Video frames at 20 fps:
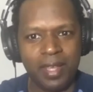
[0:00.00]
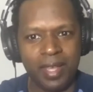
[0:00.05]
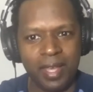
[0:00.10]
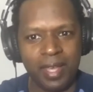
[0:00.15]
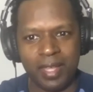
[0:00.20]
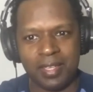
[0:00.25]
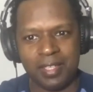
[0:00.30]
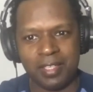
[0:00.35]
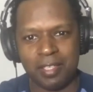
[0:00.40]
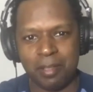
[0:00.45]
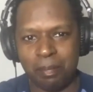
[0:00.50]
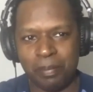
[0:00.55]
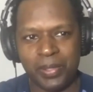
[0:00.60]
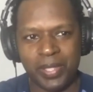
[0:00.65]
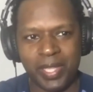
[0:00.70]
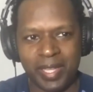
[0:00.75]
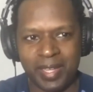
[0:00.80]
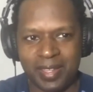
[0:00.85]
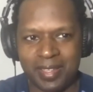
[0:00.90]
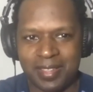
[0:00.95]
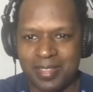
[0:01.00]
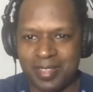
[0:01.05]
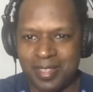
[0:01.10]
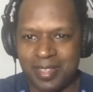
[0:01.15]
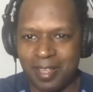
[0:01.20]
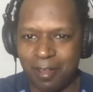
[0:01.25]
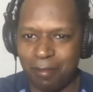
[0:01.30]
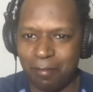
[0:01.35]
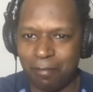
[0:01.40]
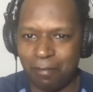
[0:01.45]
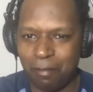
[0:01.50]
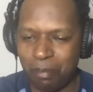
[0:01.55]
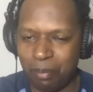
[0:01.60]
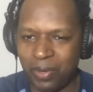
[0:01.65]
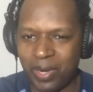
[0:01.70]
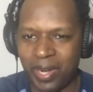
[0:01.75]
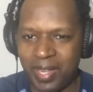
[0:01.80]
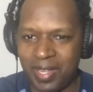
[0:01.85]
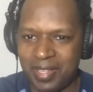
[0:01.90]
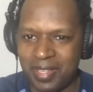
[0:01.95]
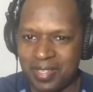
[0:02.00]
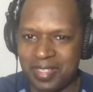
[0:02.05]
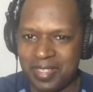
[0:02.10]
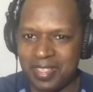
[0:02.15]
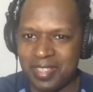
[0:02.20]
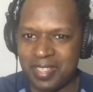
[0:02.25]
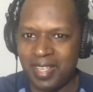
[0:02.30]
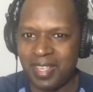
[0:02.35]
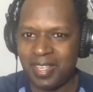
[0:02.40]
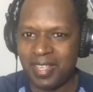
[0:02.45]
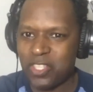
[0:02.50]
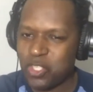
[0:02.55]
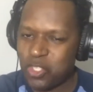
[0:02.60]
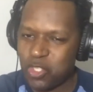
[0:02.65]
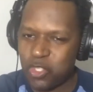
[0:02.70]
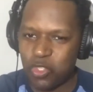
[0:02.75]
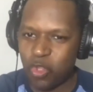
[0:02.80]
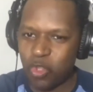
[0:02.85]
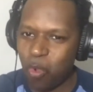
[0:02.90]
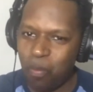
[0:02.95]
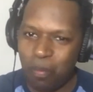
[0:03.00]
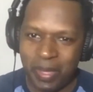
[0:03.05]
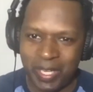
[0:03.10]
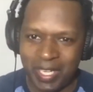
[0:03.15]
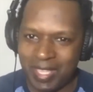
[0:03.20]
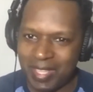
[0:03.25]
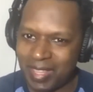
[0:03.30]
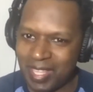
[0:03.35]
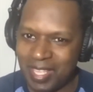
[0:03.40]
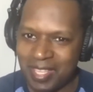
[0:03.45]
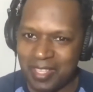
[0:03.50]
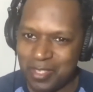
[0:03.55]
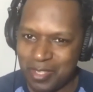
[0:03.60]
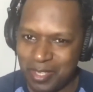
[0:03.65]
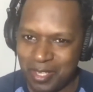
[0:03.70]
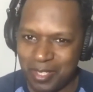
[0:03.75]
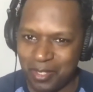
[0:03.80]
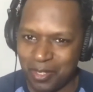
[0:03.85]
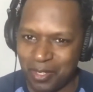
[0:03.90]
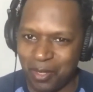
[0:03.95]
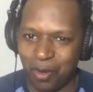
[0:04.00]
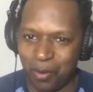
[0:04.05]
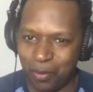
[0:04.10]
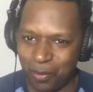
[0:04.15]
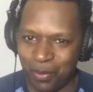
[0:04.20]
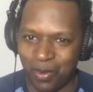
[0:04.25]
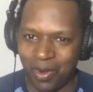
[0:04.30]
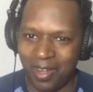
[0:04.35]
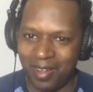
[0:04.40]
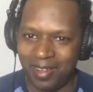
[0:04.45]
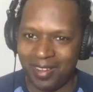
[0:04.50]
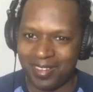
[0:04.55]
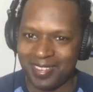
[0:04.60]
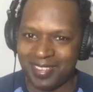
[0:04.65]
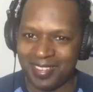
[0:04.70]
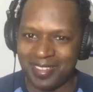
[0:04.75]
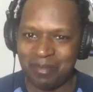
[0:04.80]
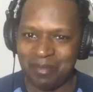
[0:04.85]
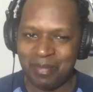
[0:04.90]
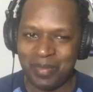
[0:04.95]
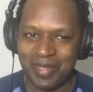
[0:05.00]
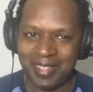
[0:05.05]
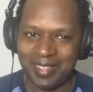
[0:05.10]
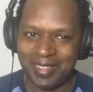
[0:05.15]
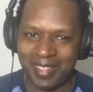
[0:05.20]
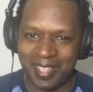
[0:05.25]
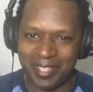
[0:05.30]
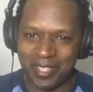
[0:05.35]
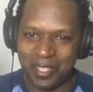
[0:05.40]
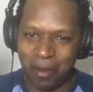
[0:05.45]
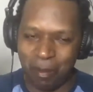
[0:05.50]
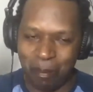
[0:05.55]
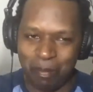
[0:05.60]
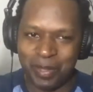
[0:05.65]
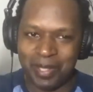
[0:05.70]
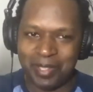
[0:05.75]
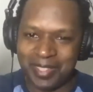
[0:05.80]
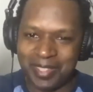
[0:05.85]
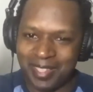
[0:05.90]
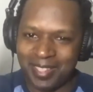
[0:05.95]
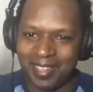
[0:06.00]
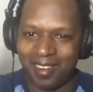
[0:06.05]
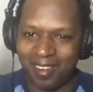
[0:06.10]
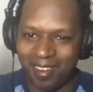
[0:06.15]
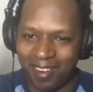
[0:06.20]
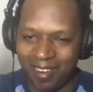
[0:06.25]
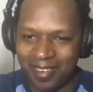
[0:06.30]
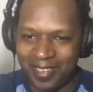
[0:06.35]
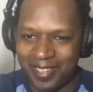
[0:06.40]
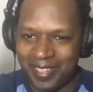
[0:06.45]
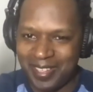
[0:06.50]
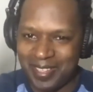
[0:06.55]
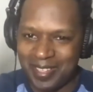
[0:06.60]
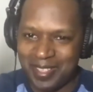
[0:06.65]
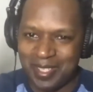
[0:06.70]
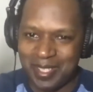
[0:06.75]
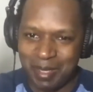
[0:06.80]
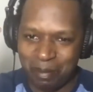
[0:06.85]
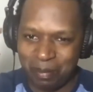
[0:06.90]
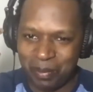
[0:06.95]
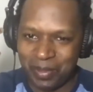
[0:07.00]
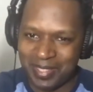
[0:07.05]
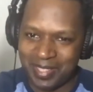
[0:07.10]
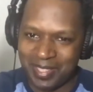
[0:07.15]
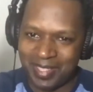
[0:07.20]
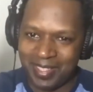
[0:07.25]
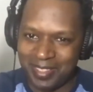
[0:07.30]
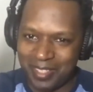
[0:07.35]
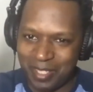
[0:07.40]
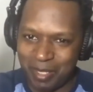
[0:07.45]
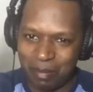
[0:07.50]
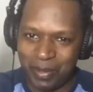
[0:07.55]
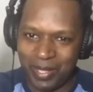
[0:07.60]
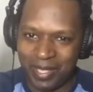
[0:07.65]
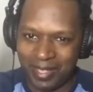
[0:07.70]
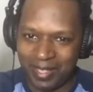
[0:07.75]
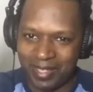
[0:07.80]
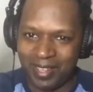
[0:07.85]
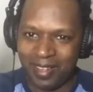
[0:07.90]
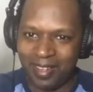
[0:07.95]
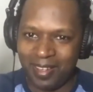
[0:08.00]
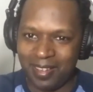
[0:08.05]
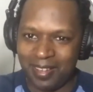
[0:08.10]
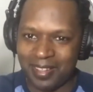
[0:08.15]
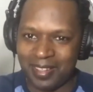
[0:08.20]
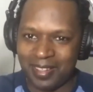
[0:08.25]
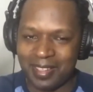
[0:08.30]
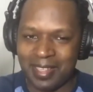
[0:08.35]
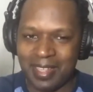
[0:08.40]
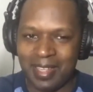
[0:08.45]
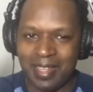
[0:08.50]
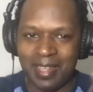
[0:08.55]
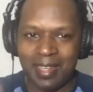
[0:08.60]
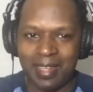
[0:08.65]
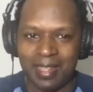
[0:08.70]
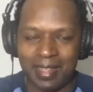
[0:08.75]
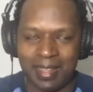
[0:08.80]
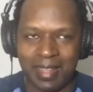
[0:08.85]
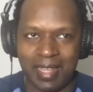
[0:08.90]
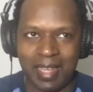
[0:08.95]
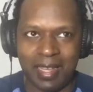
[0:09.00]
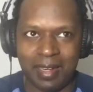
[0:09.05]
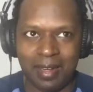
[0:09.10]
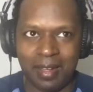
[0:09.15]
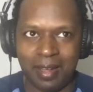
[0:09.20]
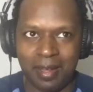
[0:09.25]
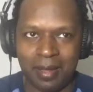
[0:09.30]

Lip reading: and in the plans of Price. So many things can go wrong. Yeah. Like you're building a harness to pretend you're being hung. That